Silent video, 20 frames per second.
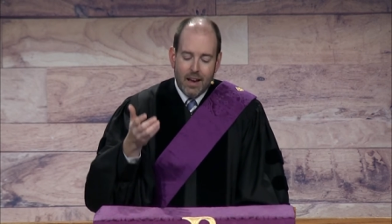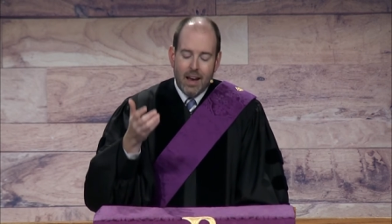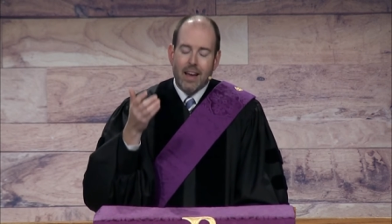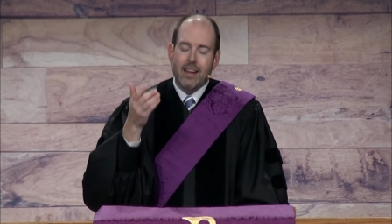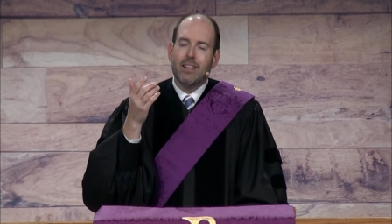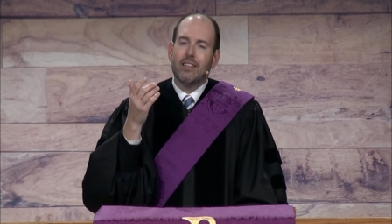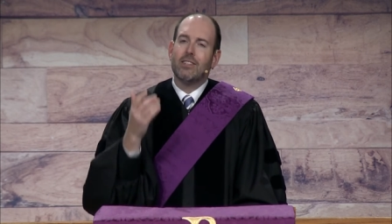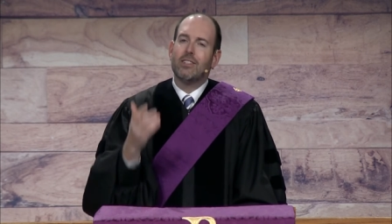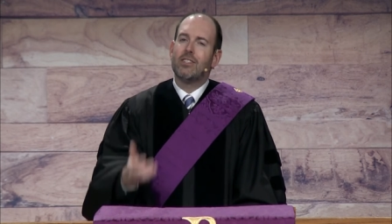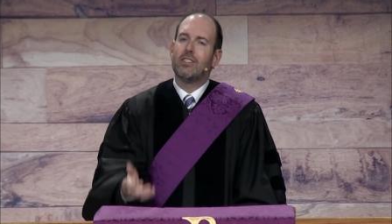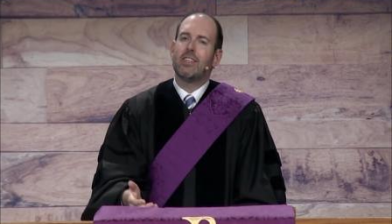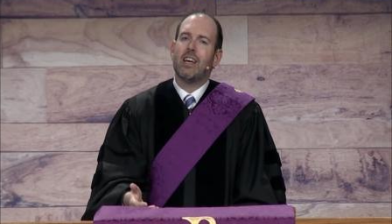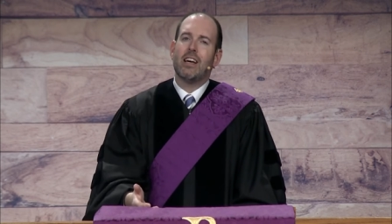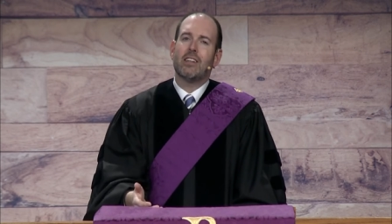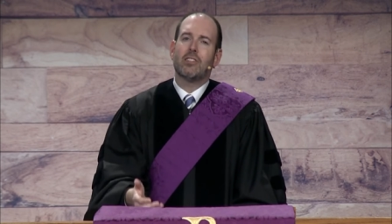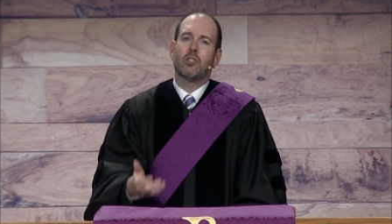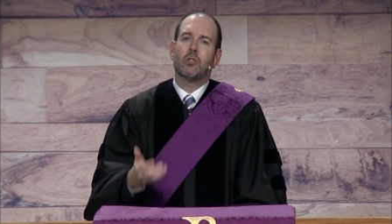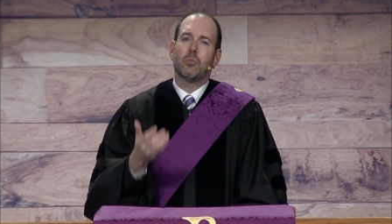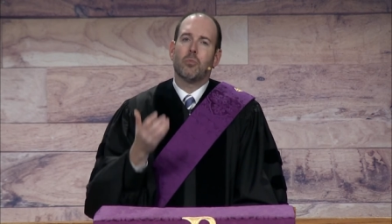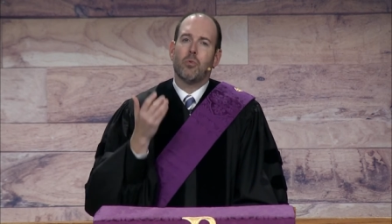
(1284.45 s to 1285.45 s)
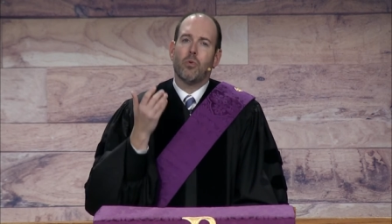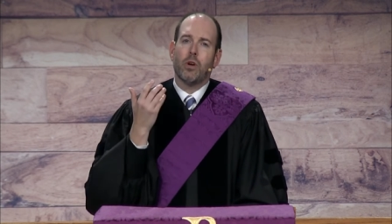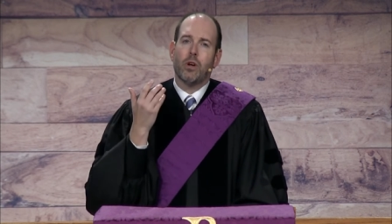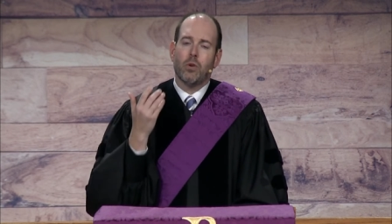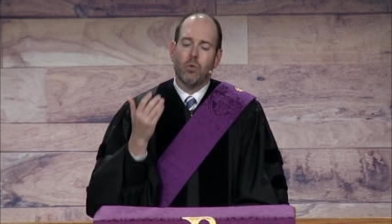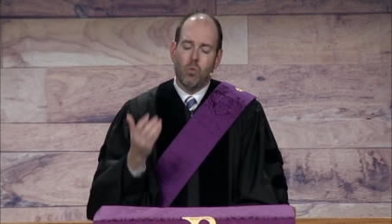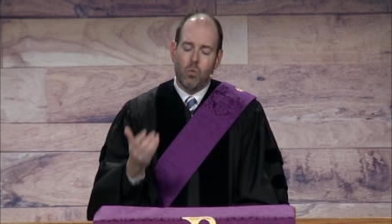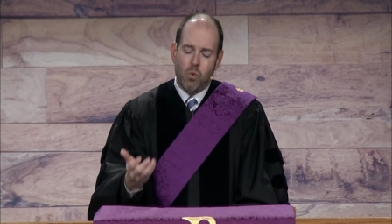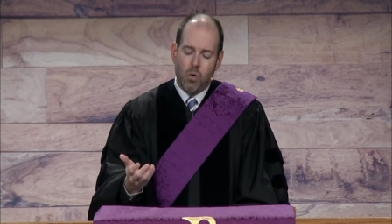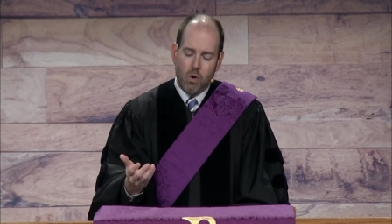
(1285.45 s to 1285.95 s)
and a
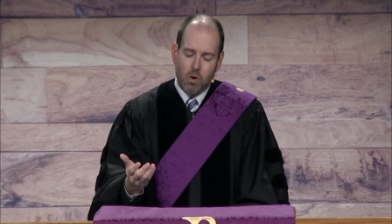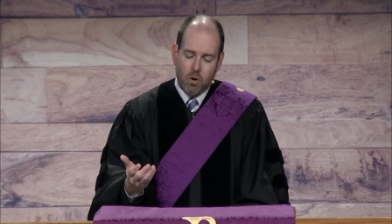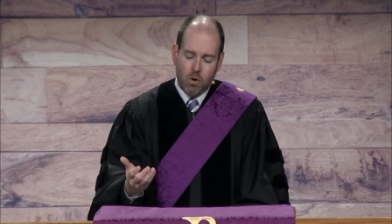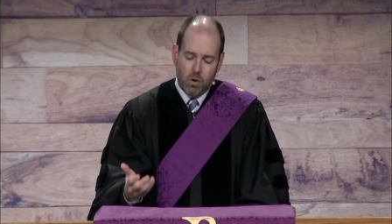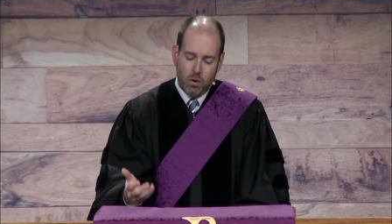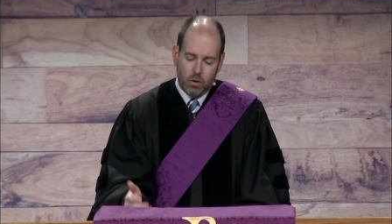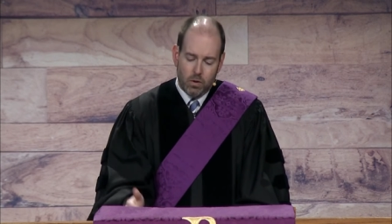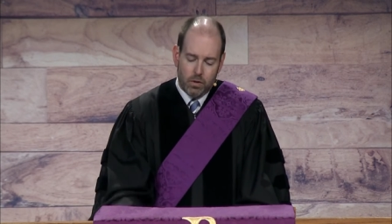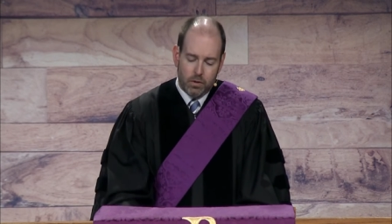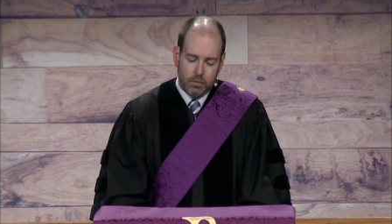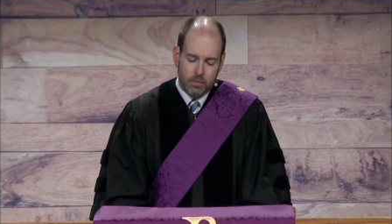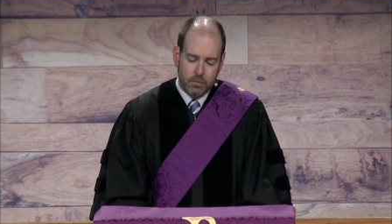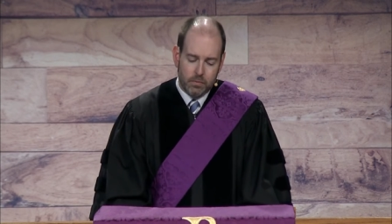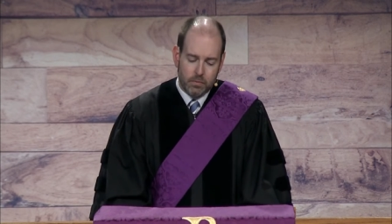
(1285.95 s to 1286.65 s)
desperate world.